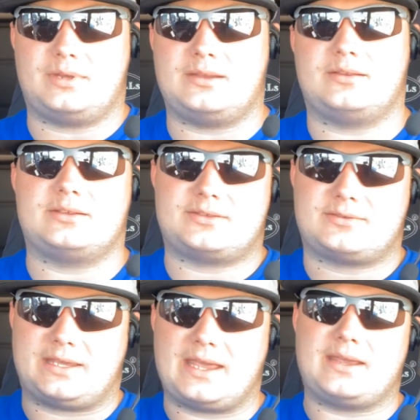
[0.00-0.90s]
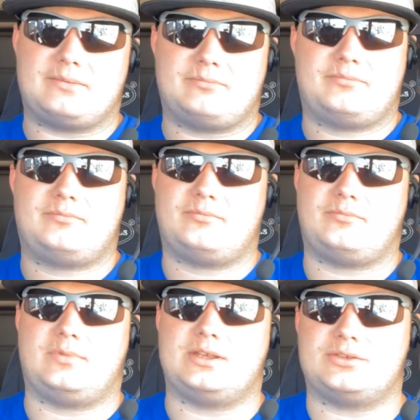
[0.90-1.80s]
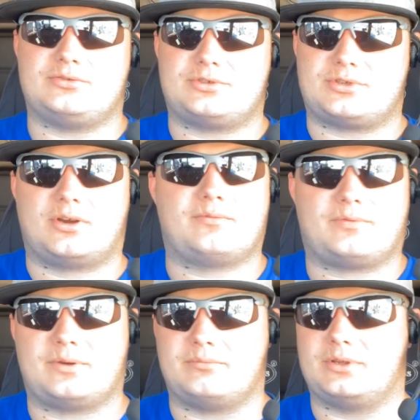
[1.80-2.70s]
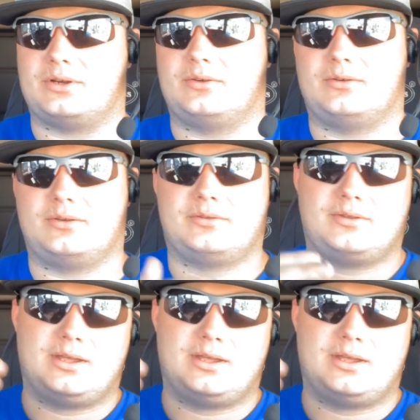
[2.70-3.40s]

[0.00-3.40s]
in this game. As you start from, you know,